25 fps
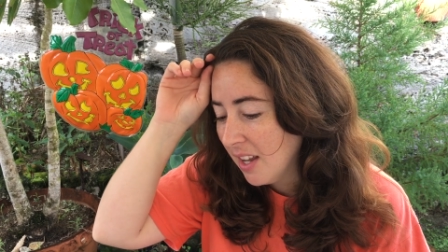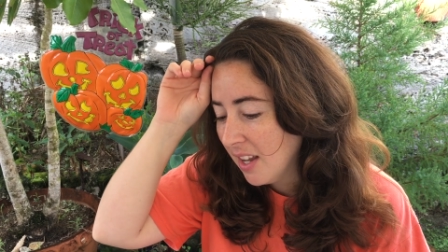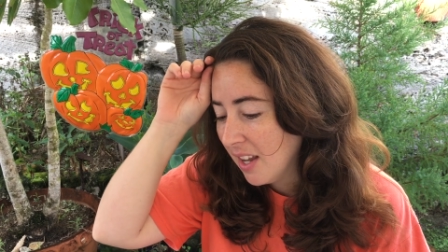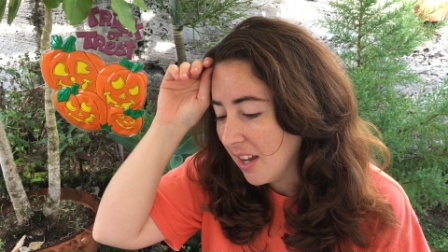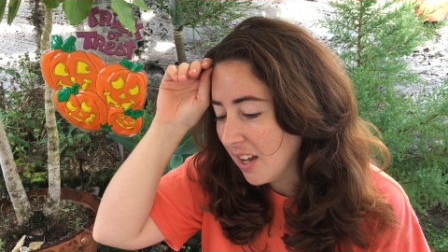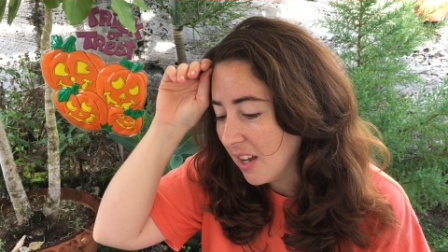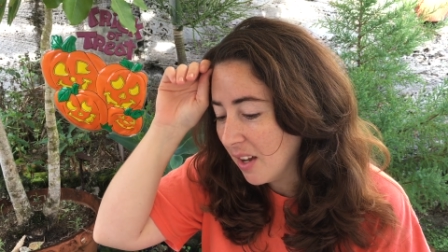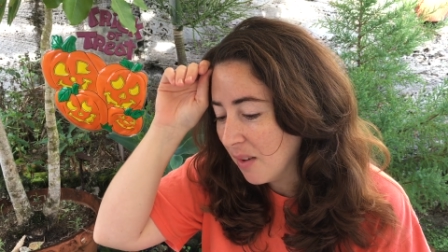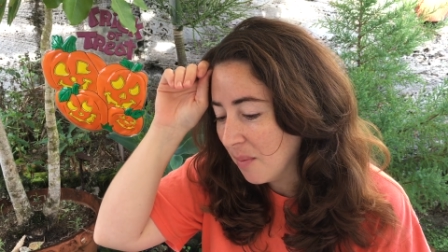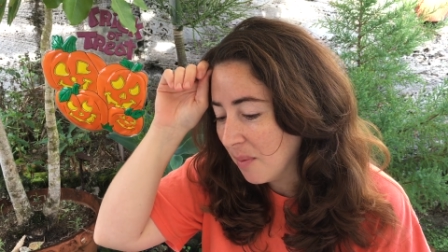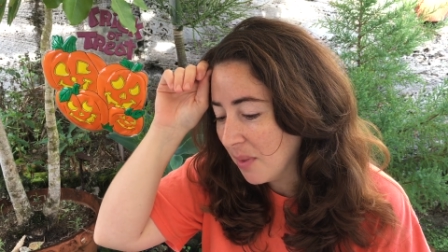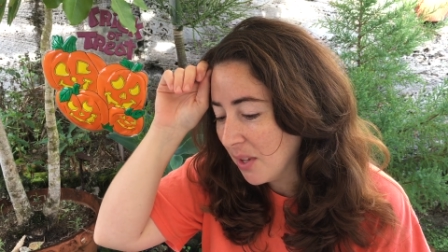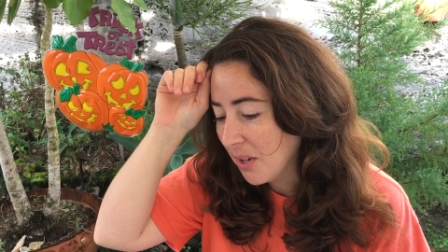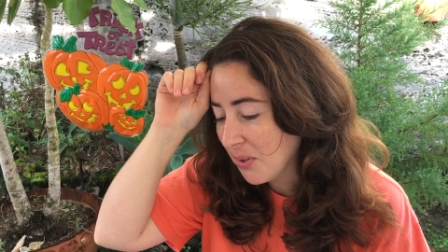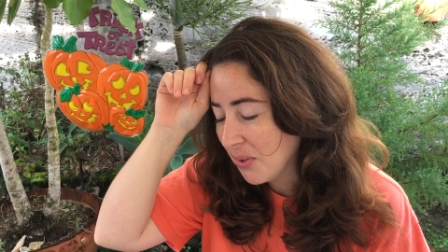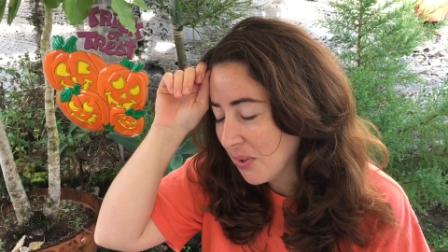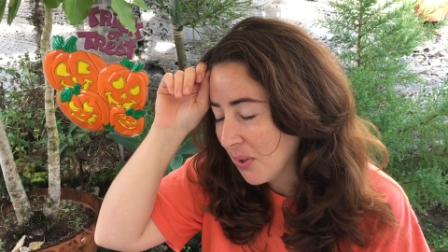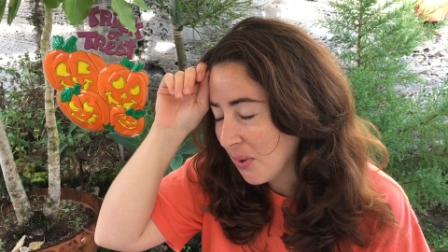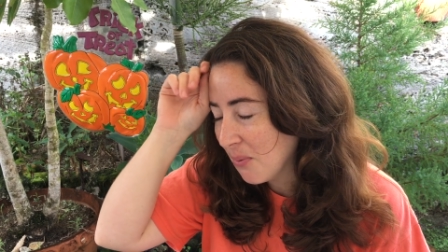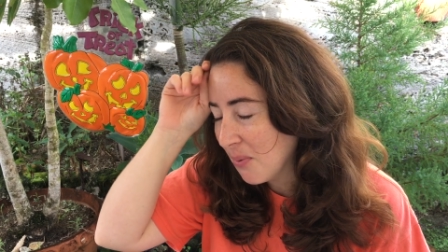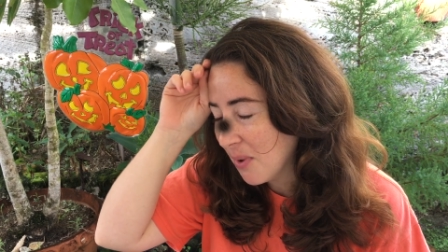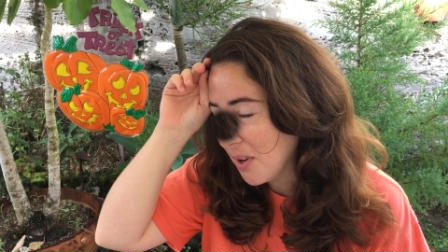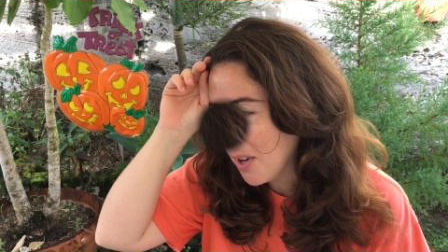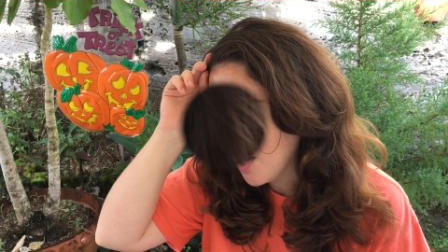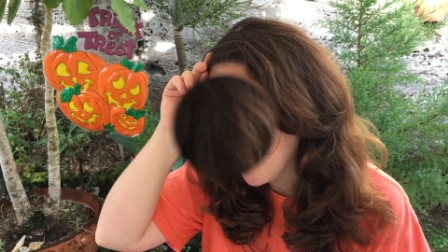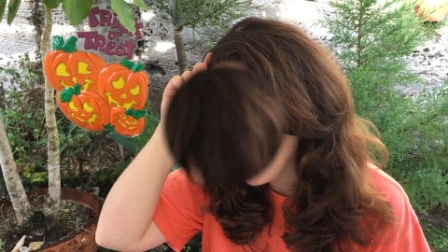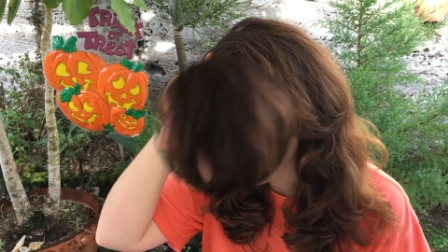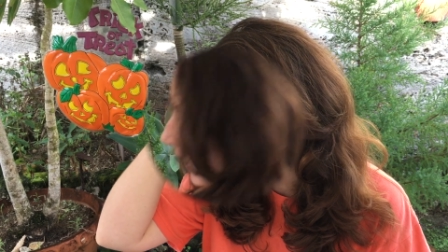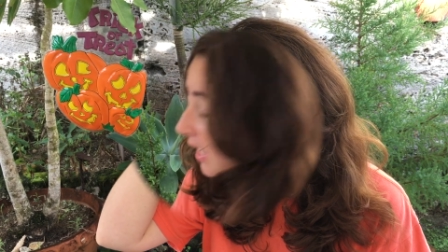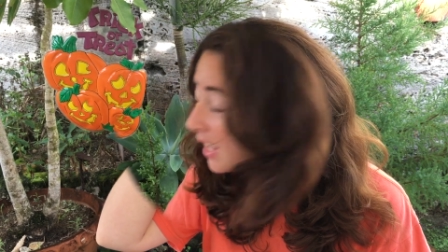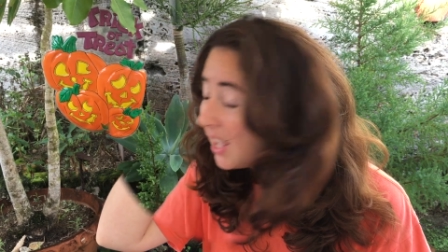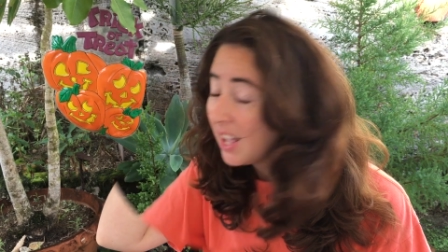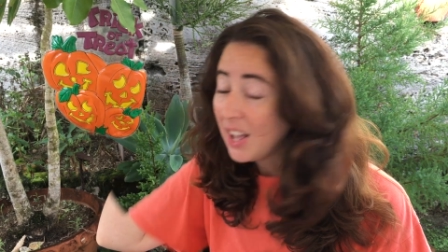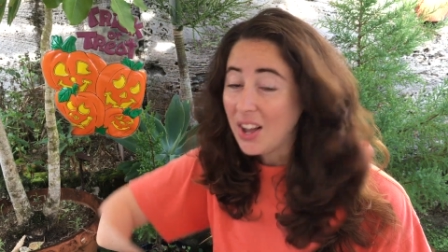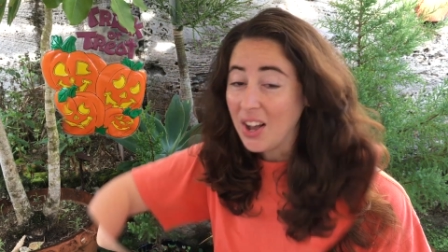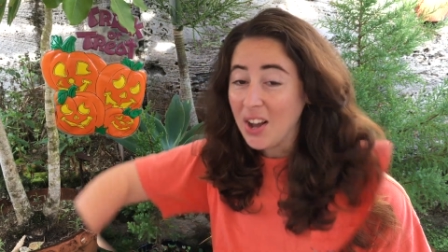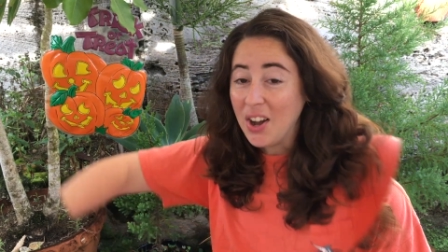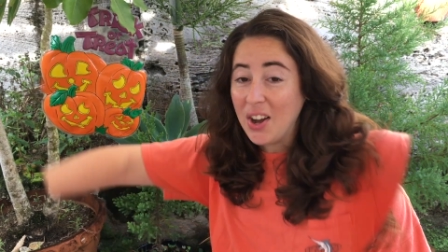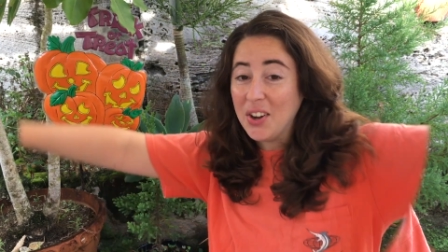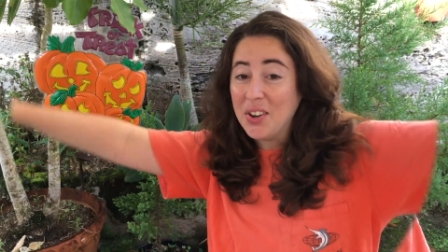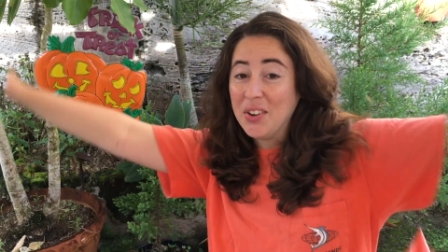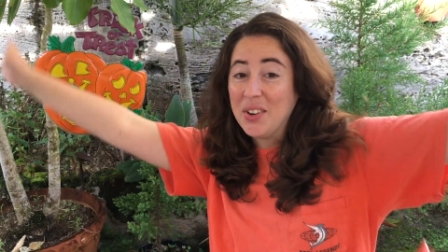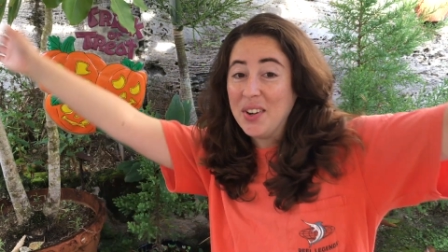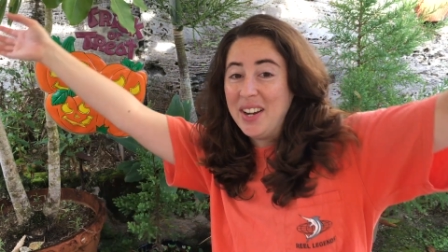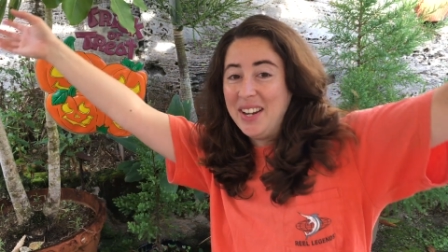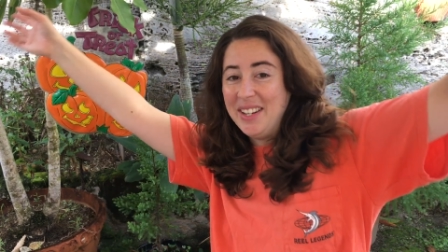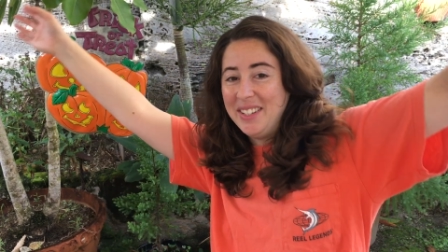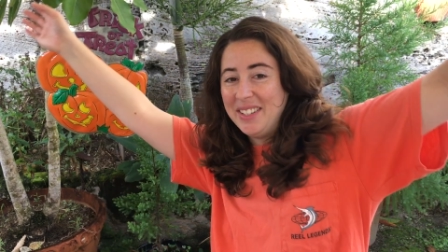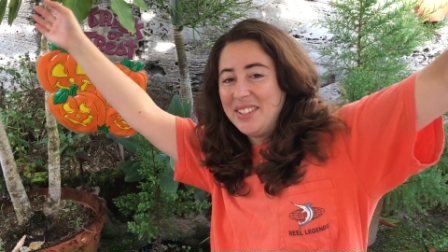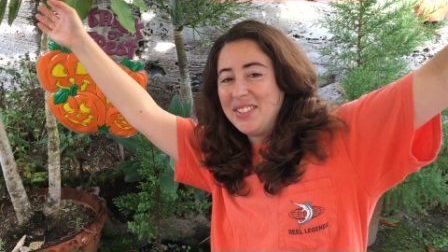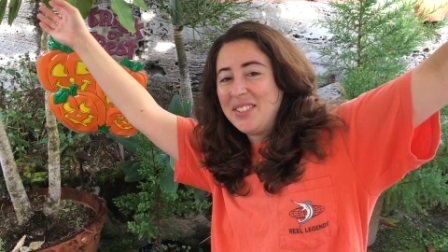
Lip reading: They're so fun to make. Alright,